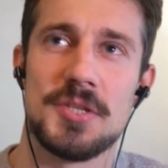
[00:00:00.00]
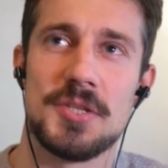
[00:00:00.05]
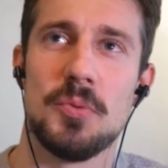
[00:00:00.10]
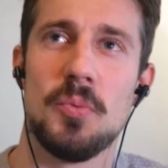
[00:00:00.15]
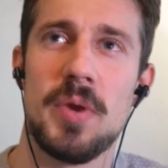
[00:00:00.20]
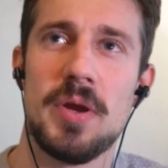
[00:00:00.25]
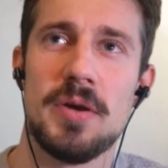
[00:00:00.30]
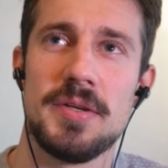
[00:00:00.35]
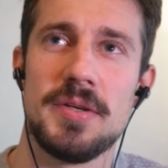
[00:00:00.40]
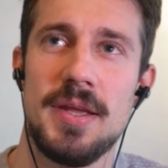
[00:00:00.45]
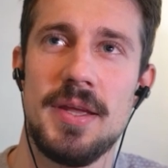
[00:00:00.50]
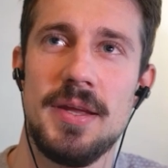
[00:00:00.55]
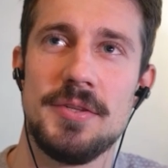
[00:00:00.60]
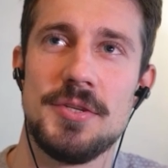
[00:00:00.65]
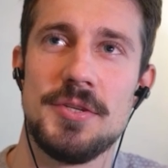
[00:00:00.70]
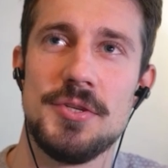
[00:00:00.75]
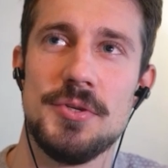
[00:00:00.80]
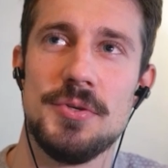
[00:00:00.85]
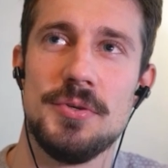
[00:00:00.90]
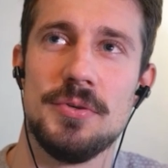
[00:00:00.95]
a weird thing
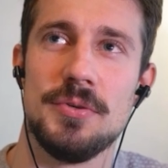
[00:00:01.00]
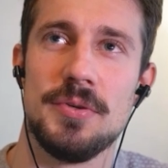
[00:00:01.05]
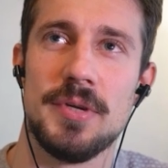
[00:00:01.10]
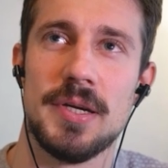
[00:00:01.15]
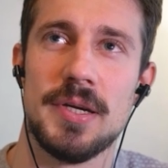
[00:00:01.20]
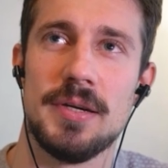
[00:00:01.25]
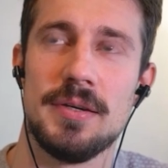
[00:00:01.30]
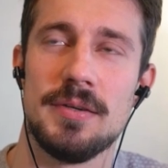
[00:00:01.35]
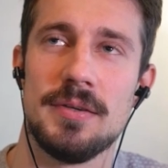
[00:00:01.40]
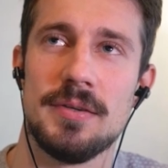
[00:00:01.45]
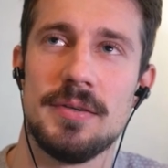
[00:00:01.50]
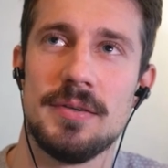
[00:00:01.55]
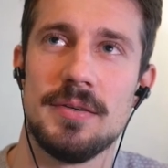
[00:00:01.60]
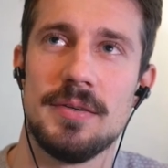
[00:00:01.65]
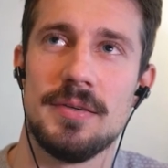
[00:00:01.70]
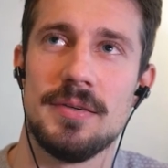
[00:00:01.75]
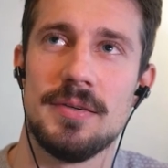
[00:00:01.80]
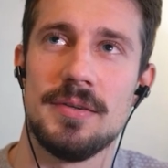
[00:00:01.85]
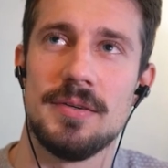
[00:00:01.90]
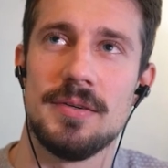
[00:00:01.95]
to do. Yeah,
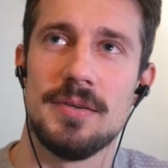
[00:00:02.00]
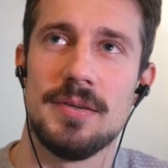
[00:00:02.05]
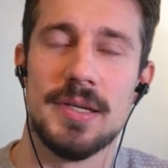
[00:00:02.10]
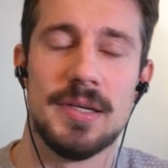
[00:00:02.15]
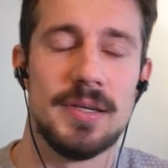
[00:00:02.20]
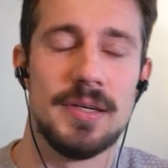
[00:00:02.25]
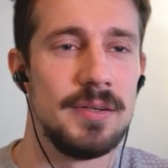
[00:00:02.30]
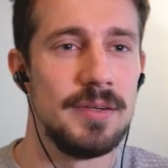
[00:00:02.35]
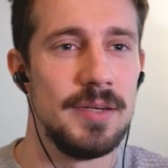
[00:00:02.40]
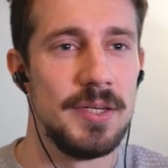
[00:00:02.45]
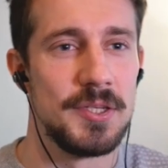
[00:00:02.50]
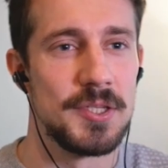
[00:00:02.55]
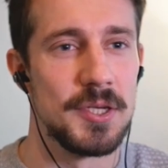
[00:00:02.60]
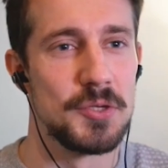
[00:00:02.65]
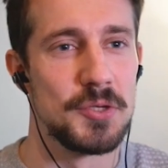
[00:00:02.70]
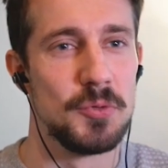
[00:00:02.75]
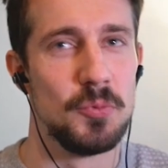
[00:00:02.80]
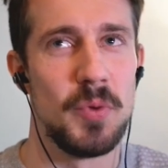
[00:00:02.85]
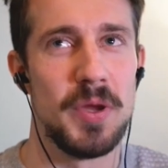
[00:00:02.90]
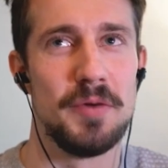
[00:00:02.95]
yeah. It's
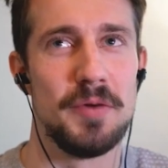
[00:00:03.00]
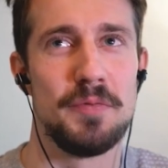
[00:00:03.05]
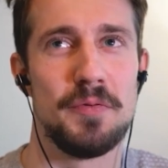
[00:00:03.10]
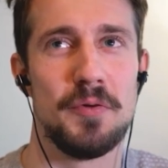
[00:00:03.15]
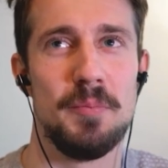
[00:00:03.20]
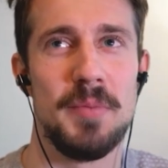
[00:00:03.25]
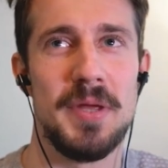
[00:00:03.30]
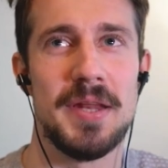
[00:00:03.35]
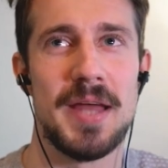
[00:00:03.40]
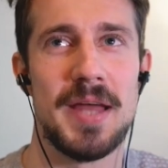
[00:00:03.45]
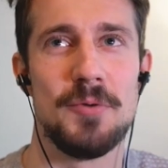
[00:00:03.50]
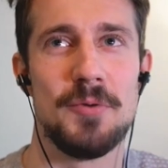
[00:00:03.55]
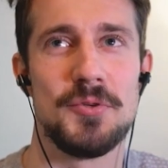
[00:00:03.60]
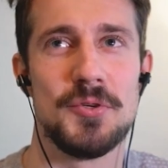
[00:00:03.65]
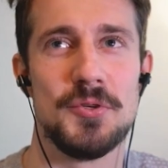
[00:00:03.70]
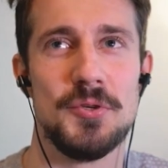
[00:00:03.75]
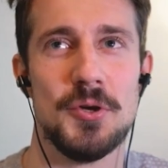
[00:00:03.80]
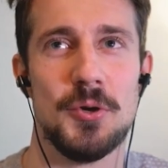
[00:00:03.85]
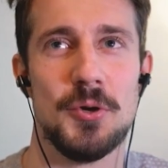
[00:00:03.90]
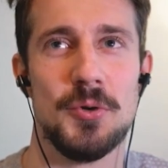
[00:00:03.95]
also weird for me now to
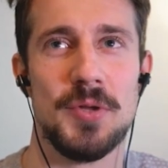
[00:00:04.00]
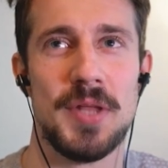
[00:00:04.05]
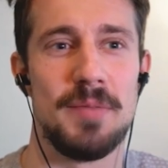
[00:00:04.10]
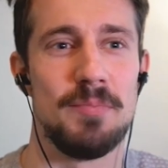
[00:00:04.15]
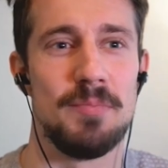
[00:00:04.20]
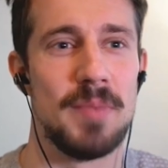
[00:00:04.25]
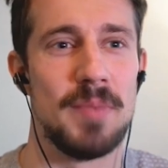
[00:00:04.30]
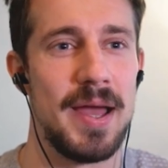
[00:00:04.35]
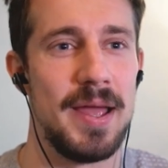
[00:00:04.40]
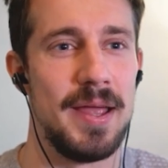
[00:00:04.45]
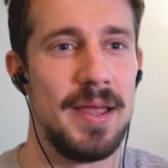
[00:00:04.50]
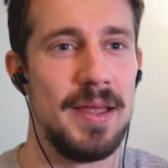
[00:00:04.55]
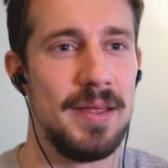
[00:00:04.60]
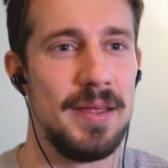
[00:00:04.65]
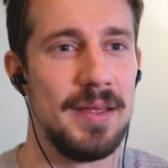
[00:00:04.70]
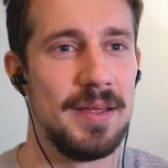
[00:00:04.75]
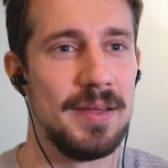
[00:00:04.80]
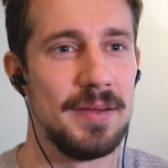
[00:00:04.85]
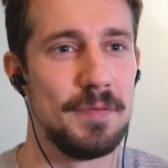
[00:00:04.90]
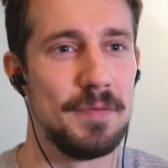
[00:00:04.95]
know that my
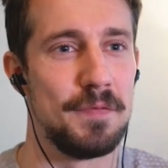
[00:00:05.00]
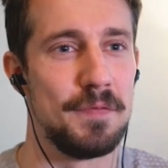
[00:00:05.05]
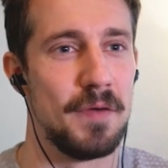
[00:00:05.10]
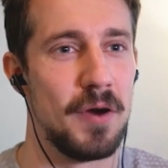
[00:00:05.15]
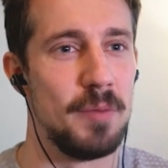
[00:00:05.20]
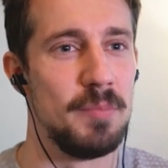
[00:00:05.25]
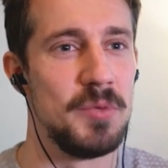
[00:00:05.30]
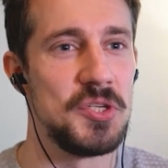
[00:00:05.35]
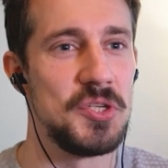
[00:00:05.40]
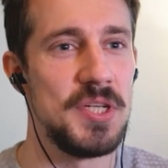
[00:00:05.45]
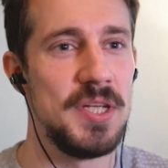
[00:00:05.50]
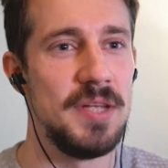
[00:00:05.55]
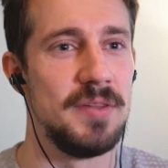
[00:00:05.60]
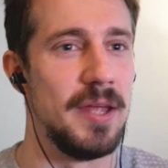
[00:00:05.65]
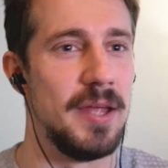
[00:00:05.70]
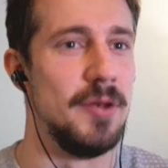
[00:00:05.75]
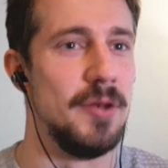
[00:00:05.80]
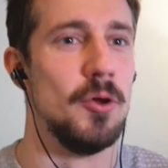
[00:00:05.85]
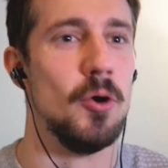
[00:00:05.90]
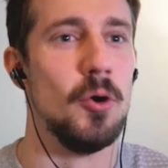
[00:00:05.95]
pharmacy
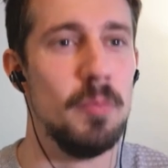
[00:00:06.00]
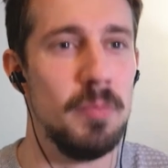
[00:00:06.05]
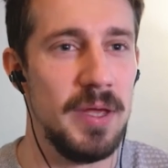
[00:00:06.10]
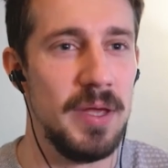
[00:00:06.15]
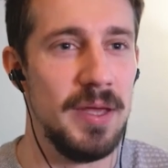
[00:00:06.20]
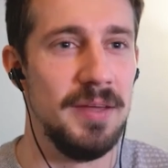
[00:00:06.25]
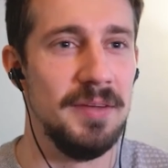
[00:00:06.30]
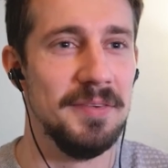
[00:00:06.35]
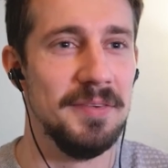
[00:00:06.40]
they know me